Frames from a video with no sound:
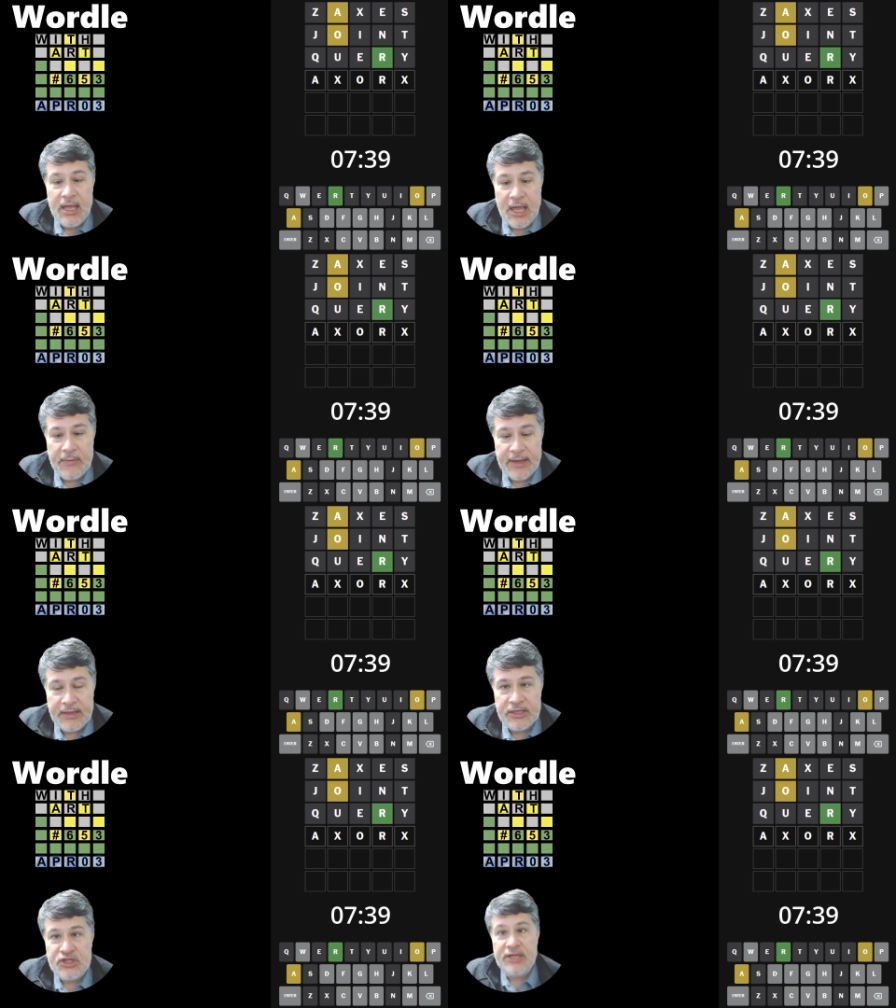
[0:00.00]
And we get
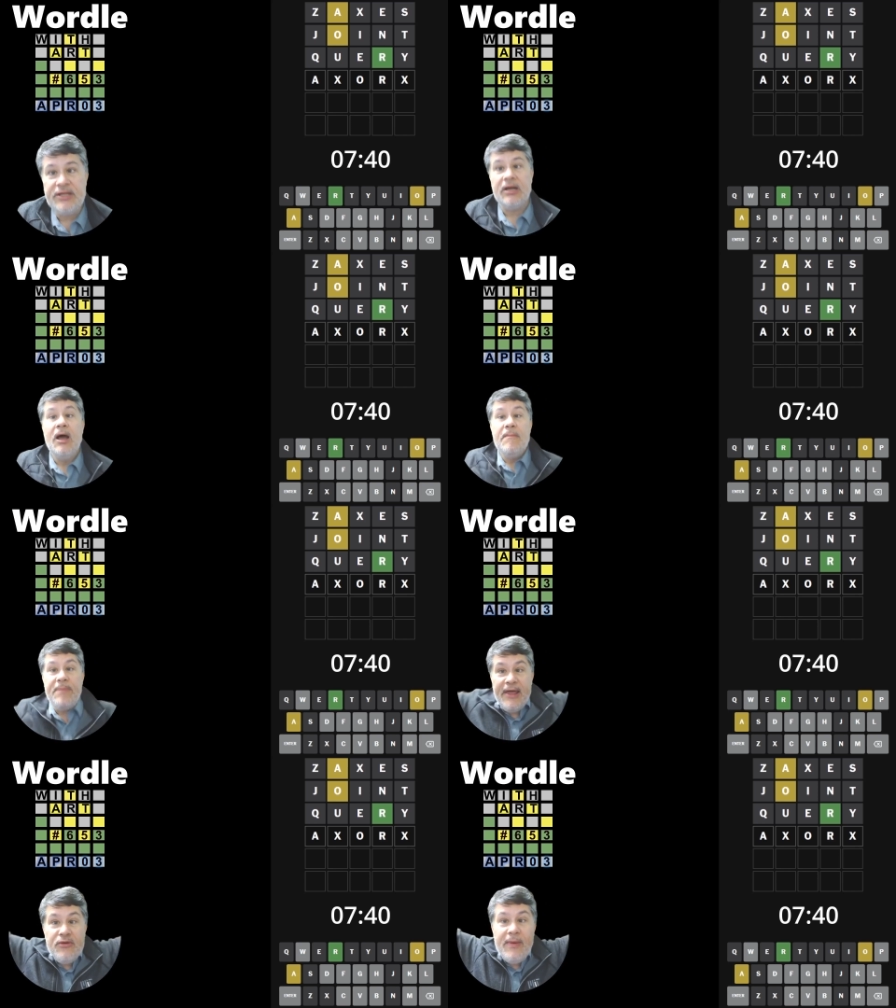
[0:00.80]
the G in there.
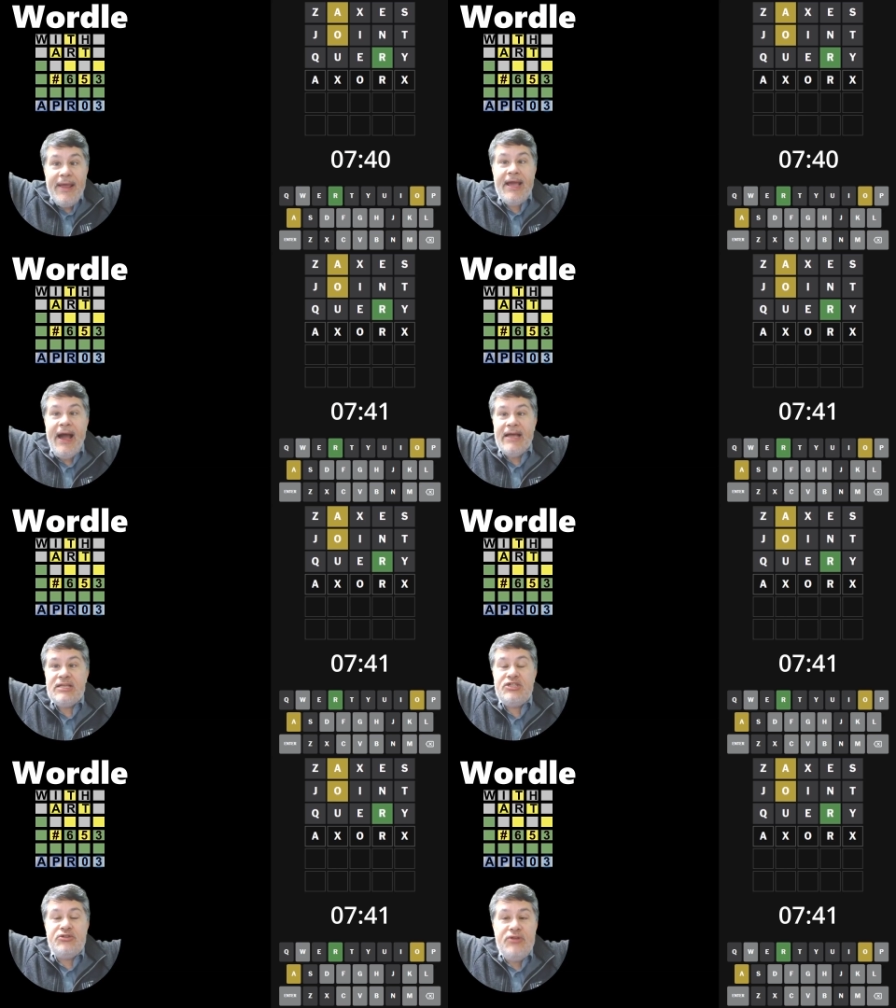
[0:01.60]
By the way,
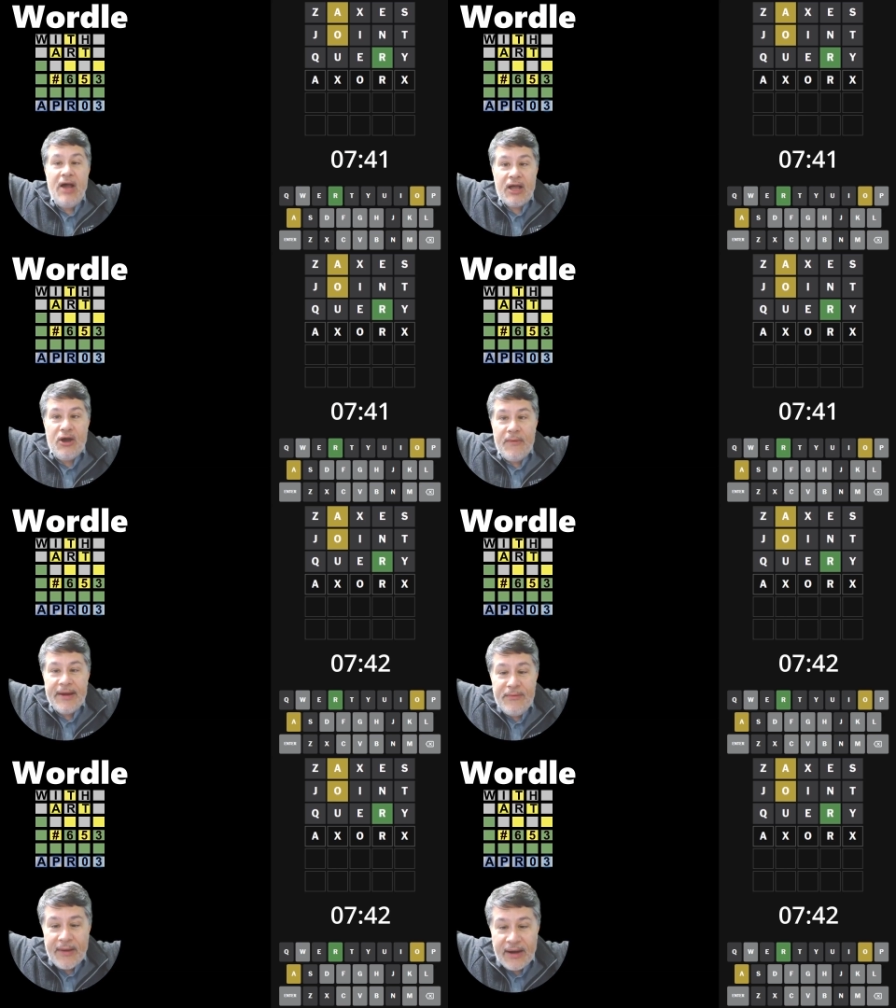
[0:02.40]
guys, do not go
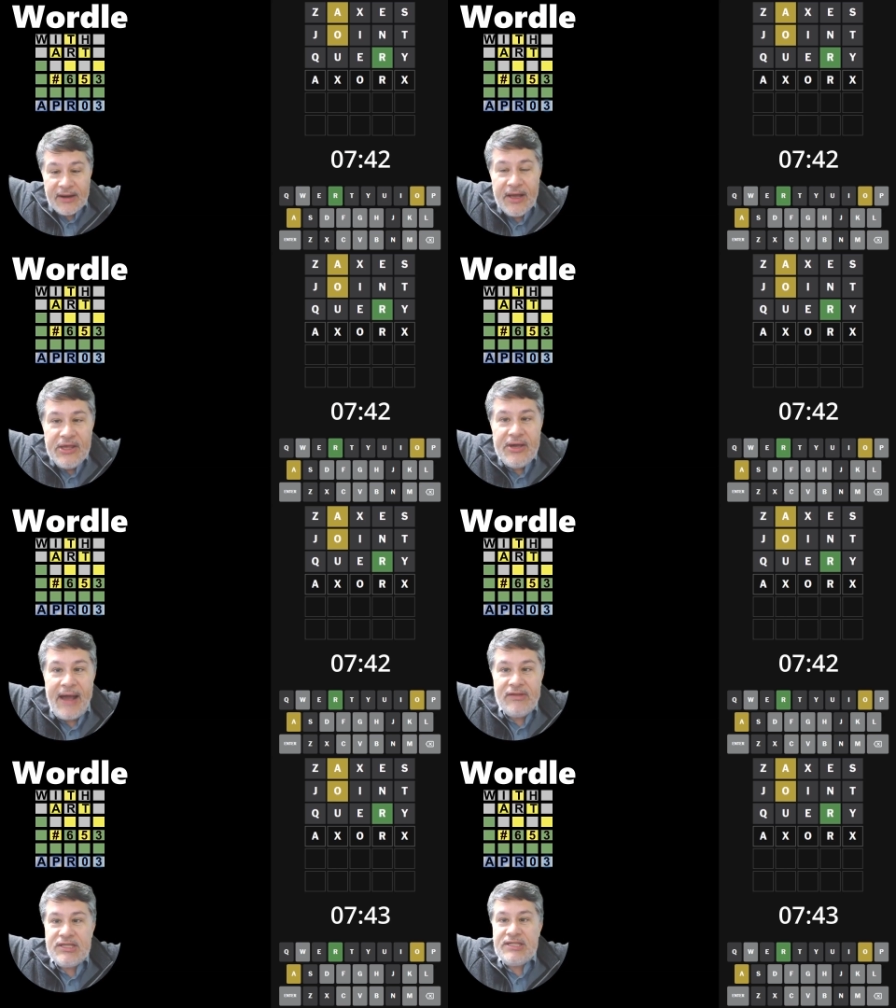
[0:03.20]
anywhere. You
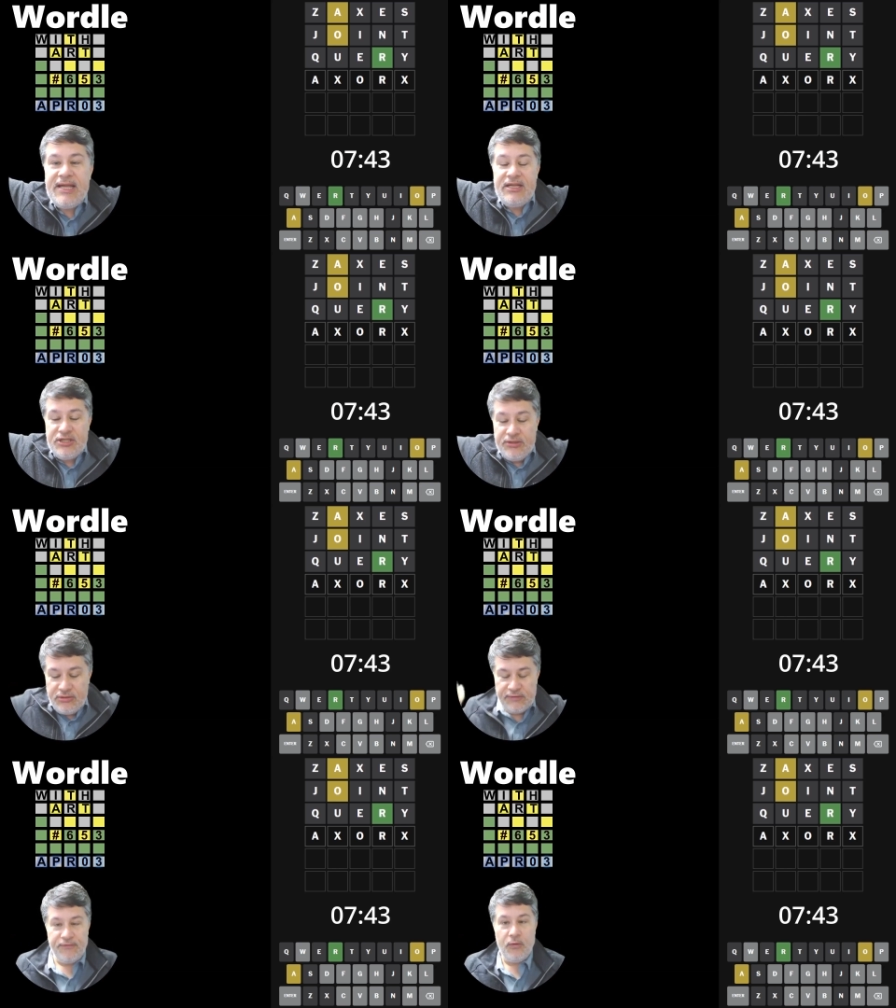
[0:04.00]
have to stay
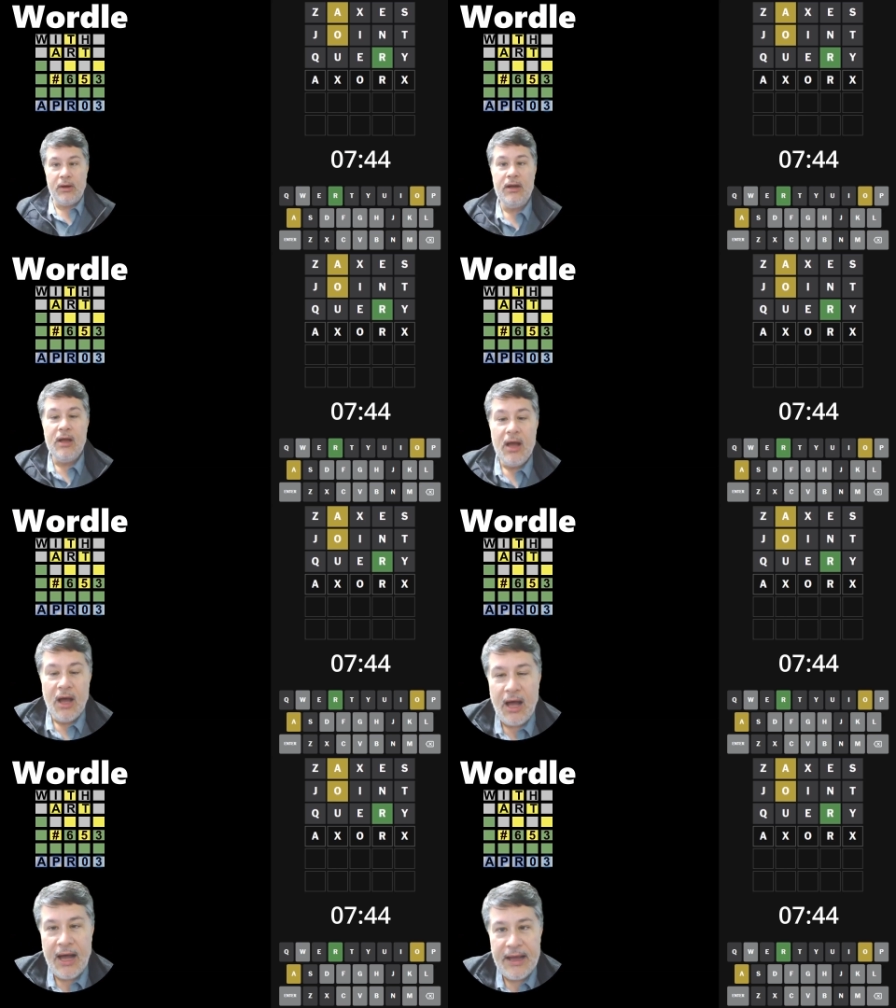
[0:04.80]
tuned for
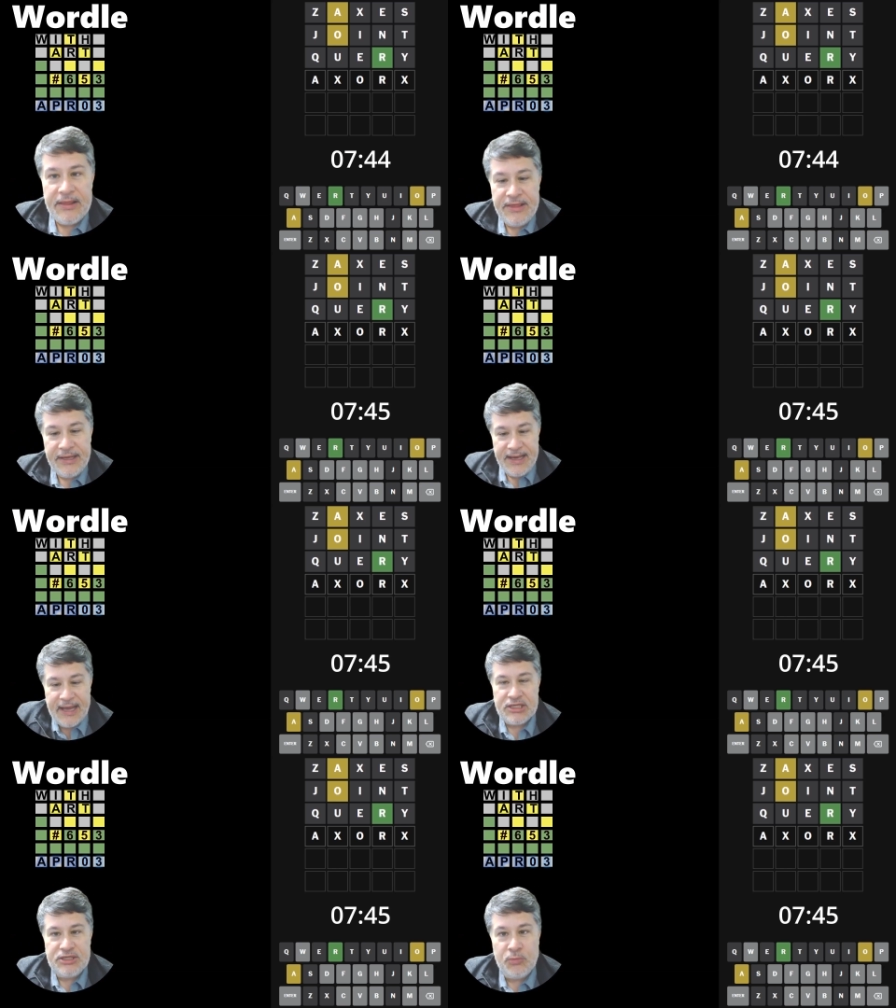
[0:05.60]
the next